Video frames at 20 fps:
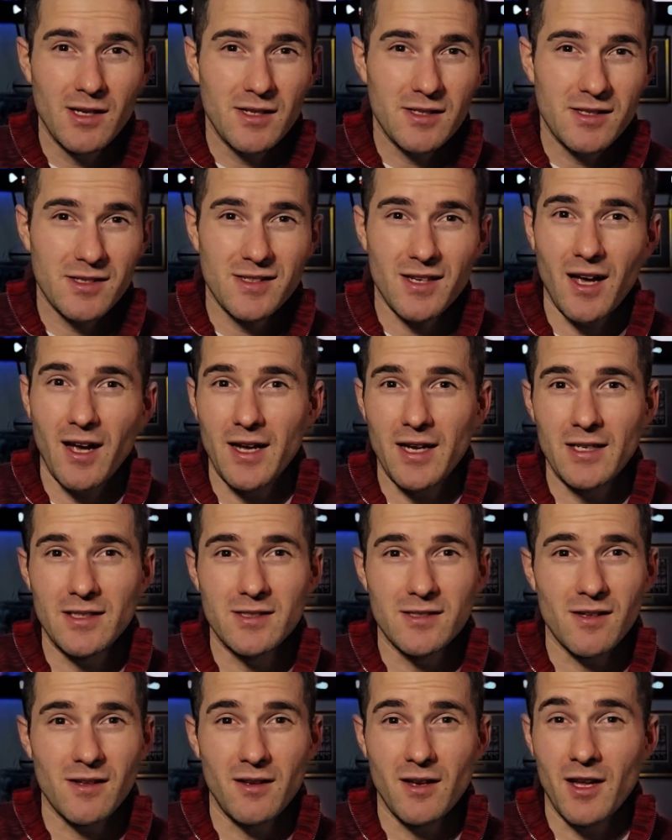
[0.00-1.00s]

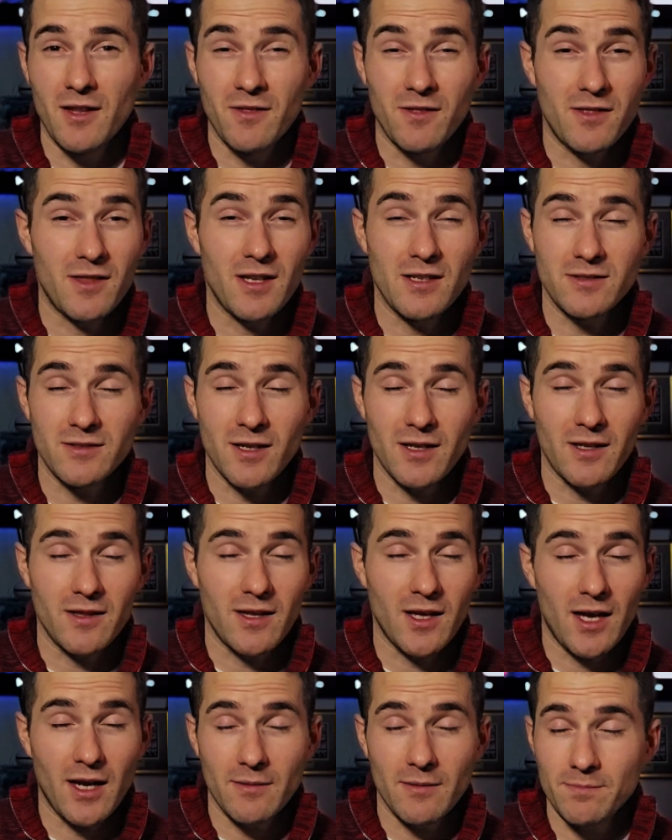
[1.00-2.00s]
signs and things like
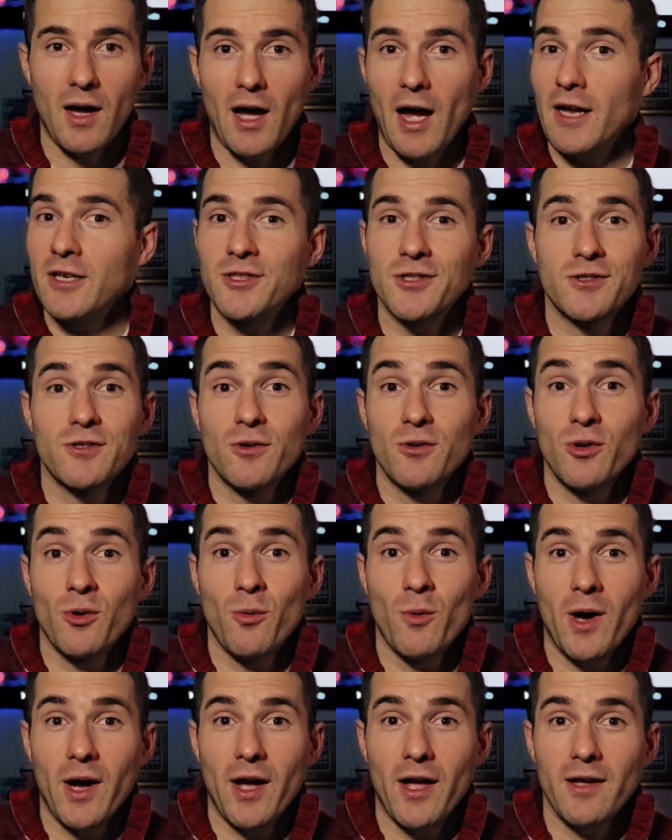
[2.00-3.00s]
that. I just don't know
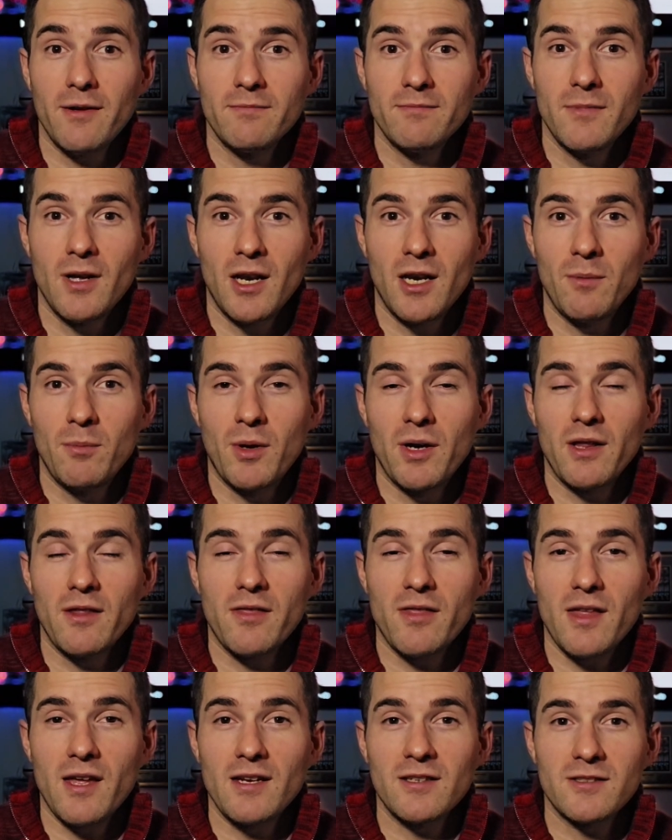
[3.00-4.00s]
why anybody
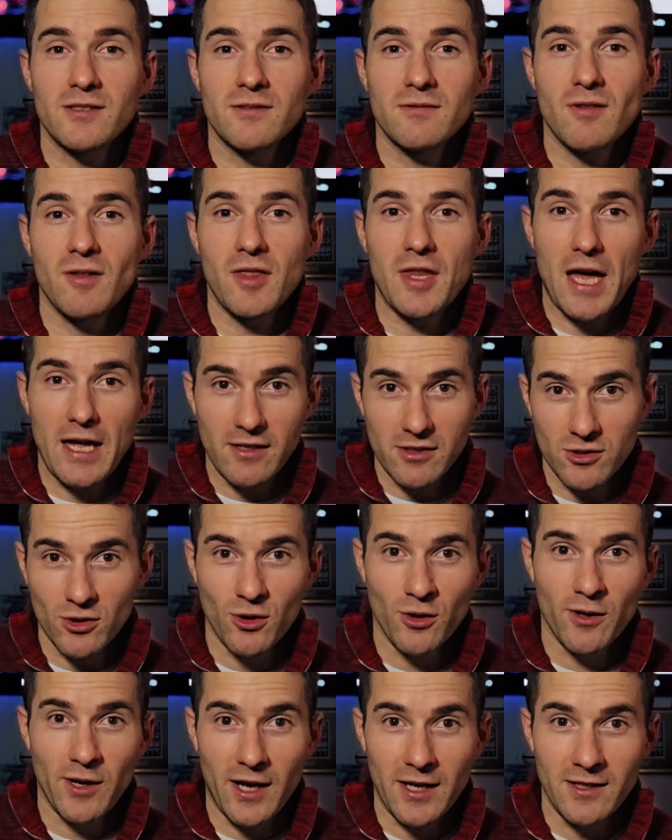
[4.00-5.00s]
thinks that that is a
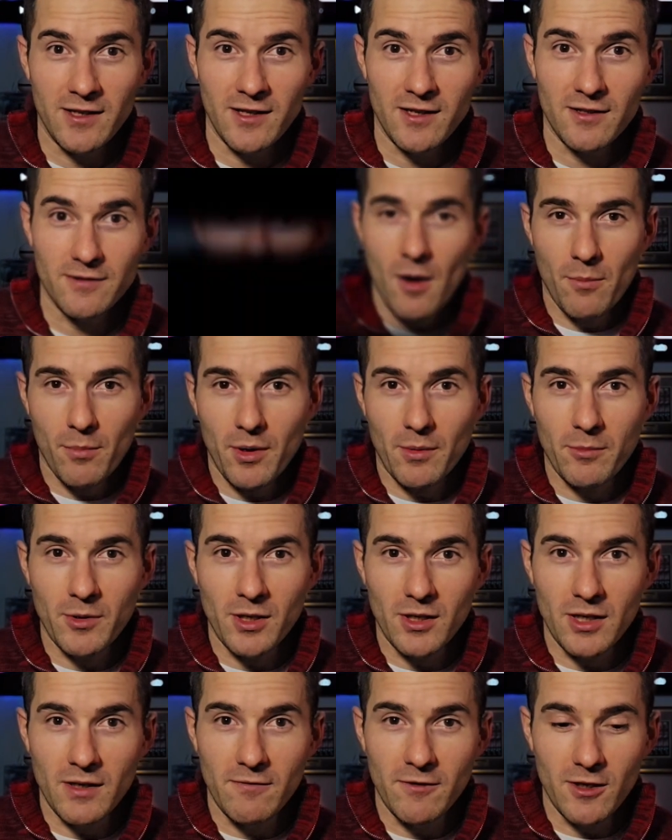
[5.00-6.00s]
good idea, but I'm going
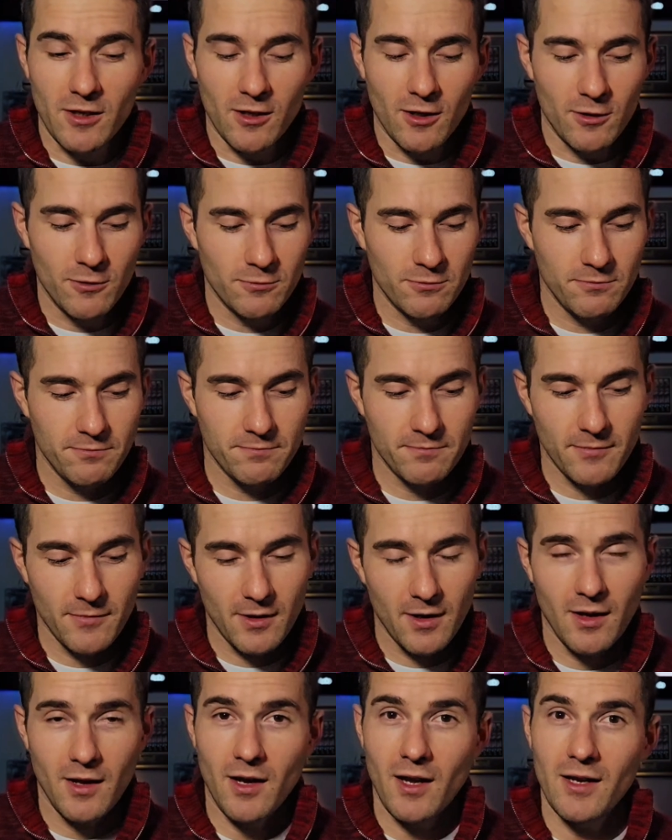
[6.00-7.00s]
to leave it alone
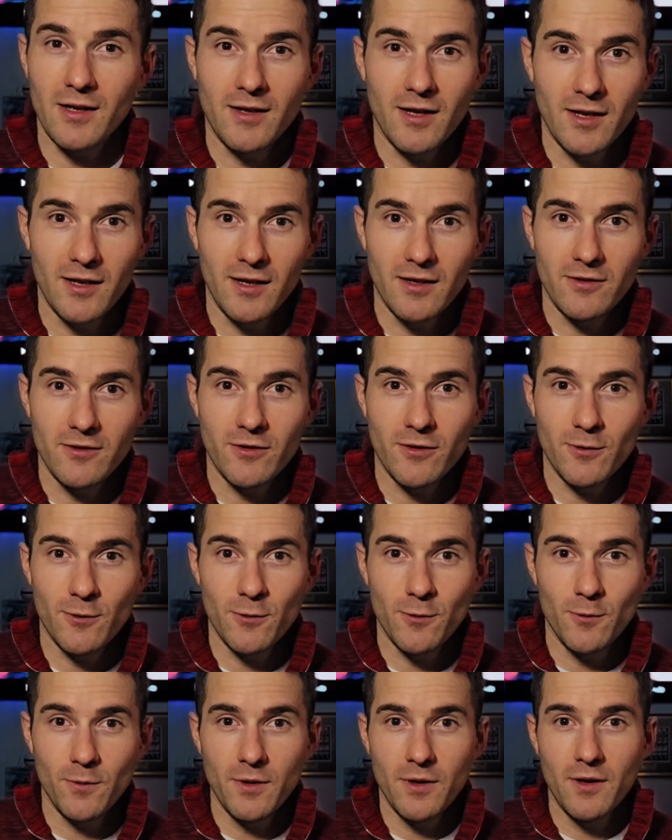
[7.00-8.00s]
and get
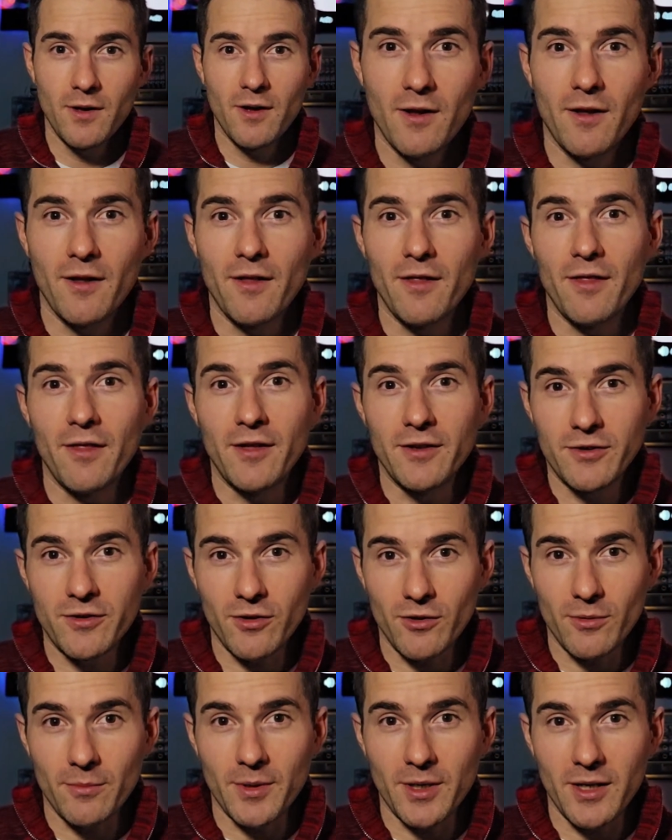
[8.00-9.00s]
into The
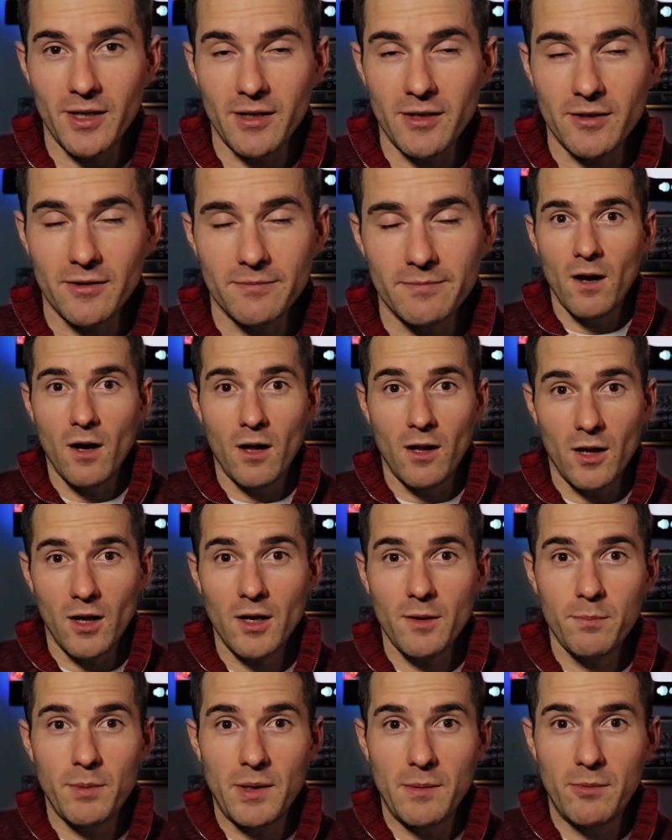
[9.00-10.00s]
Terminator. A lot
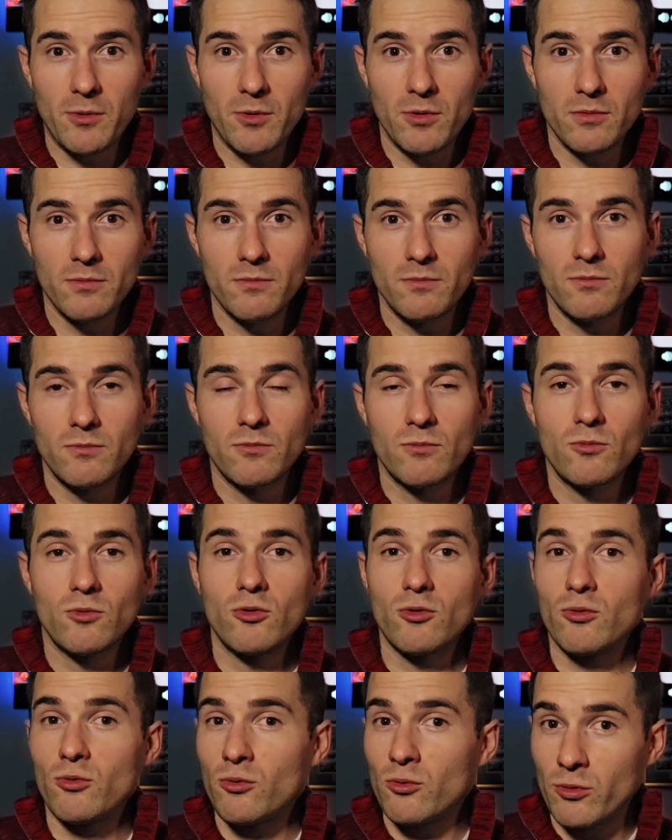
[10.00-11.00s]
of people
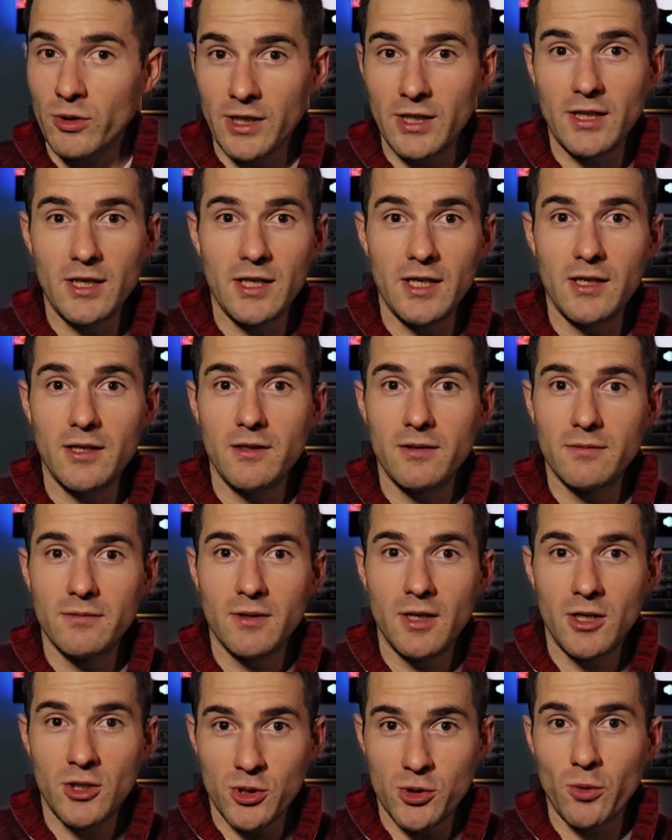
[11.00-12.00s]
really
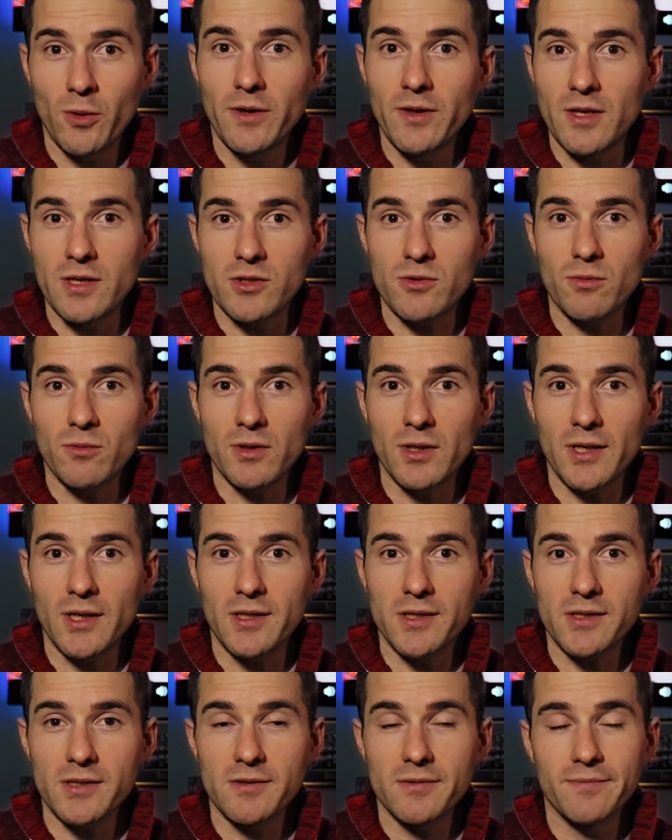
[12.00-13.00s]
enjoyed this
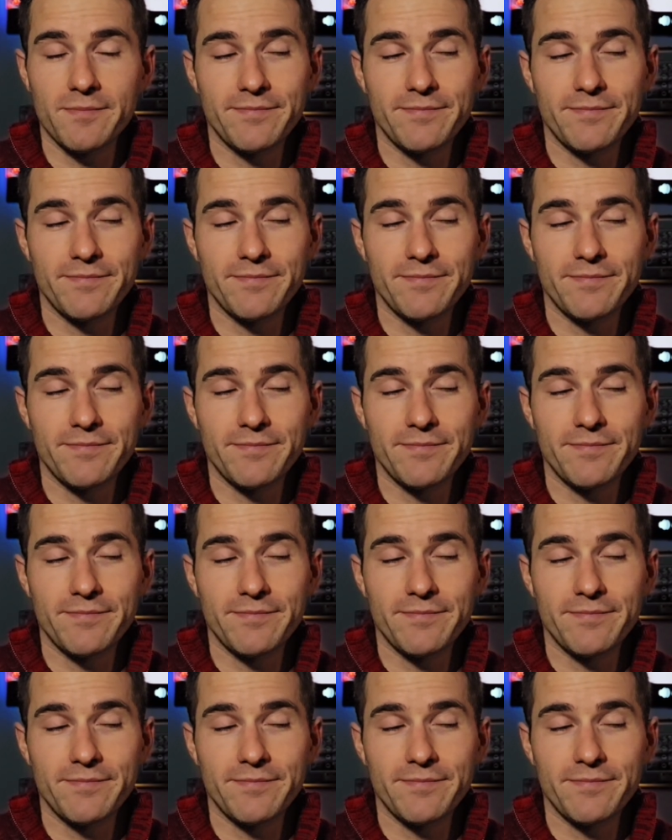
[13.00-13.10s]
release.